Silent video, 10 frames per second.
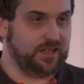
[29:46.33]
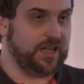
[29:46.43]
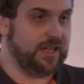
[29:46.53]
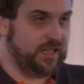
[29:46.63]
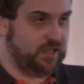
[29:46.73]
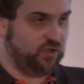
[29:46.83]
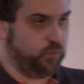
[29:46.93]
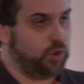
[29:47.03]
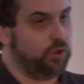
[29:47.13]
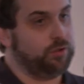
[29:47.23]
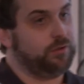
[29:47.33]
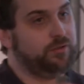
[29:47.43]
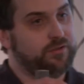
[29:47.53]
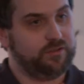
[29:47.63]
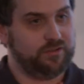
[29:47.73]
and each one
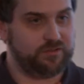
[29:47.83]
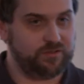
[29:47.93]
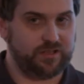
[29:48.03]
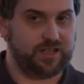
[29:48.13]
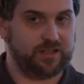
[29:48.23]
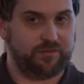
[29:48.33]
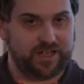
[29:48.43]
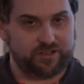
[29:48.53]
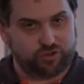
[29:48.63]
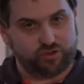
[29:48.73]
affects